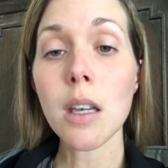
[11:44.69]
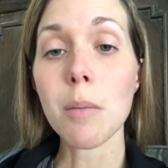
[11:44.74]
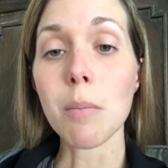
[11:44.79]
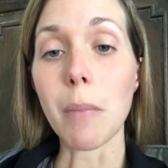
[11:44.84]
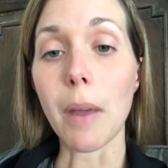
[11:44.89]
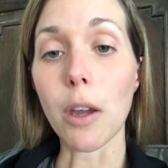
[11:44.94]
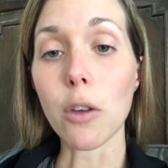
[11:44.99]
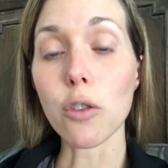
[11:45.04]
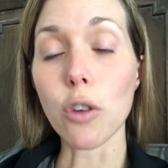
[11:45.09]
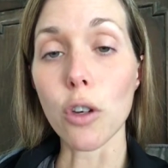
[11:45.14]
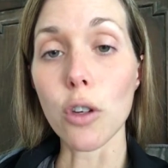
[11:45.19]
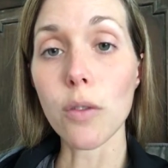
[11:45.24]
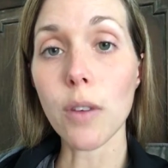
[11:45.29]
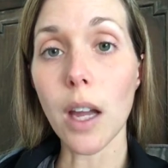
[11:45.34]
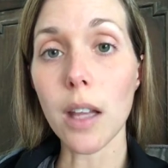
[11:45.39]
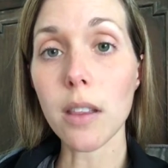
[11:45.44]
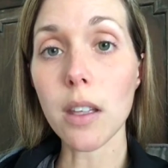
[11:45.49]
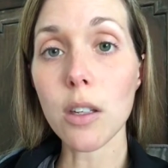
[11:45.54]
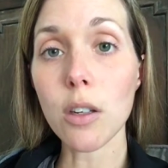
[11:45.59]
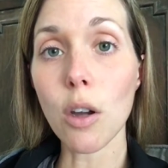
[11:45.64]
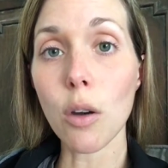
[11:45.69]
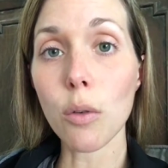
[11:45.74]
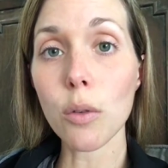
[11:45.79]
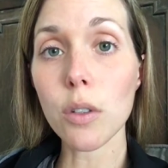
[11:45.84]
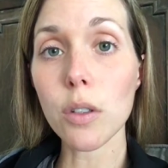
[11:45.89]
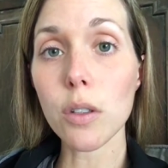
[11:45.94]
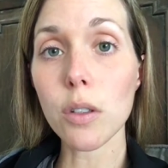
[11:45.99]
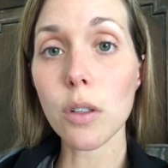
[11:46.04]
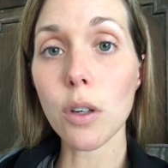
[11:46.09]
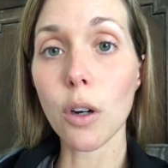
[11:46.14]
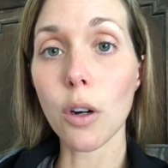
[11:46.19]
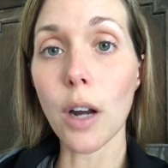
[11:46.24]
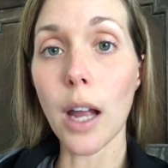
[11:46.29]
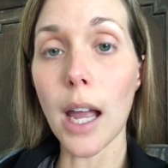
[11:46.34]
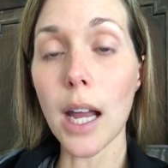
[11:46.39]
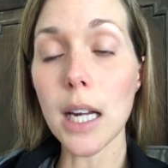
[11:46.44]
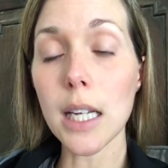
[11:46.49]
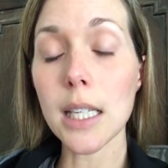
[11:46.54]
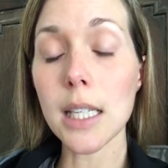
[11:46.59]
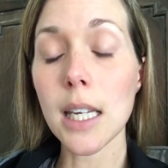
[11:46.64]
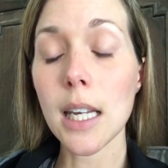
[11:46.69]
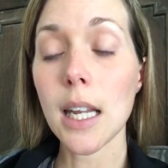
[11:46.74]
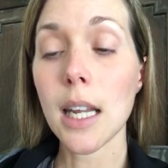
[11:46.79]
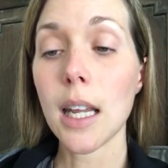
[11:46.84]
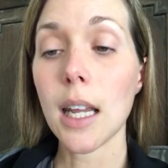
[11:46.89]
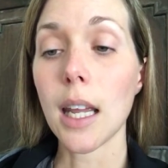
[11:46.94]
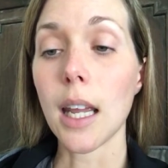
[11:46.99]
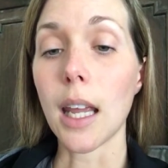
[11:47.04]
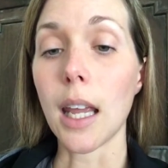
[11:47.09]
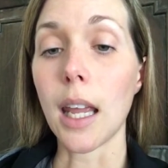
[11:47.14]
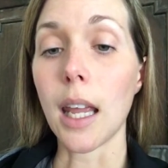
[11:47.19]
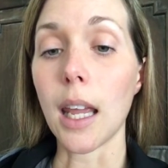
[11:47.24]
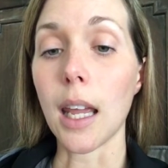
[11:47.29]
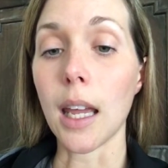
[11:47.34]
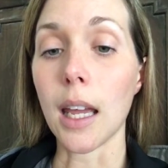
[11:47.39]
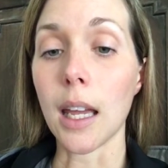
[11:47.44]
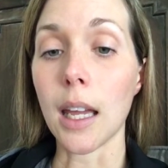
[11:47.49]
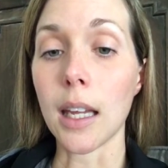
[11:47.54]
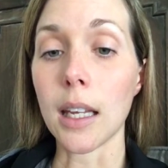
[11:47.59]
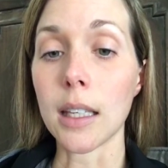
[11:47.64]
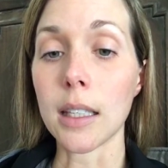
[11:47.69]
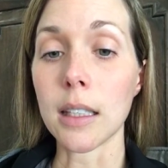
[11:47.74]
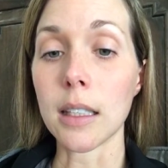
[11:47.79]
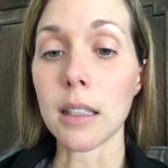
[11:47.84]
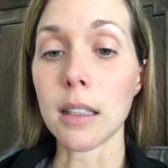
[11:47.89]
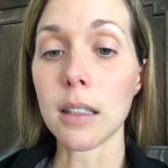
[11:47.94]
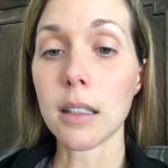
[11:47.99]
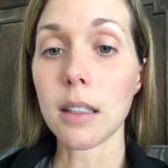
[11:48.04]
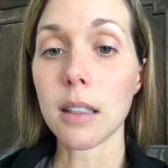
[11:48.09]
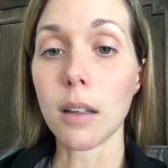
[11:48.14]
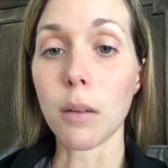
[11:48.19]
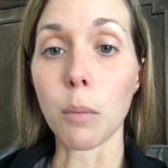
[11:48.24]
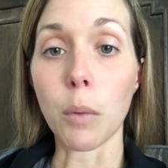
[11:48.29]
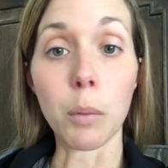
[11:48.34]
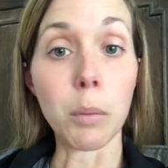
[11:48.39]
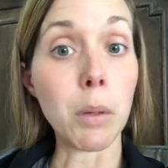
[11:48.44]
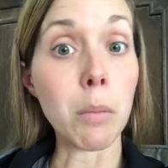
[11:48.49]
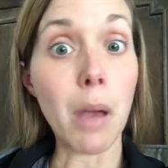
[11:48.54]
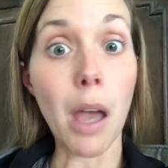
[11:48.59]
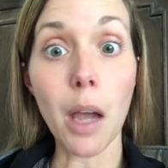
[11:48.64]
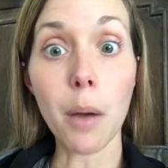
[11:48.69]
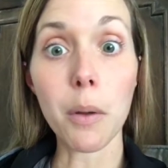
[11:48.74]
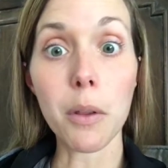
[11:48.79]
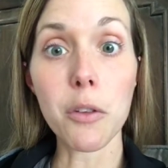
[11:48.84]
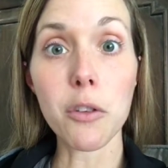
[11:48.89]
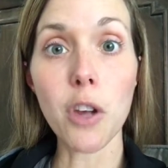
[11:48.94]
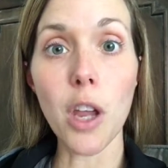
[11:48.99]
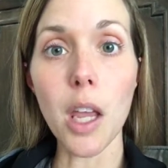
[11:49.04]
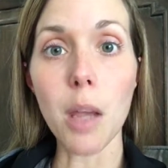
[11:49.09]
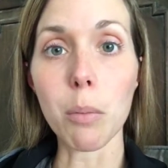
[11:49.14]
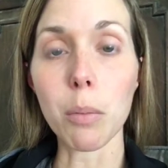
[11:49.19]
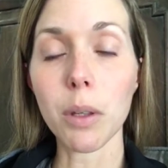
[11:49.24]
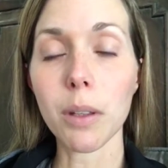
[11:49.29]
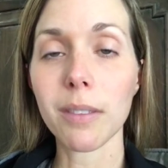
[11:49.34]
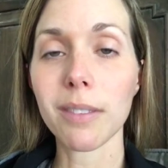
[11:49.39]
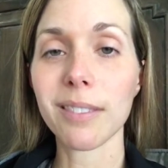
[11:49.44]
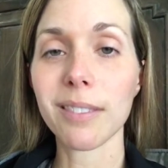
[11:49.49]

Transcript: Make sure you've got the notes correct, and we'll be back with shape.